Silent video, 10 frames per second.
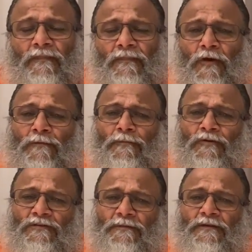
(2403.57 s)
Not
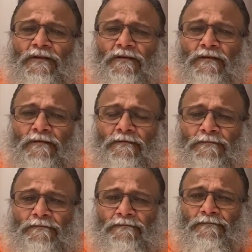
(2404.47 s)
possible.
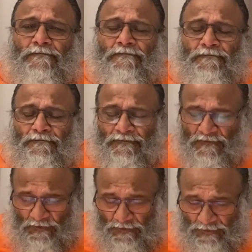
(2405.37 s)

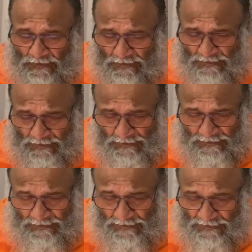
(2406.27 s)
So here,
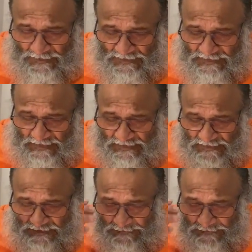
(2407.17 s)
teacher says,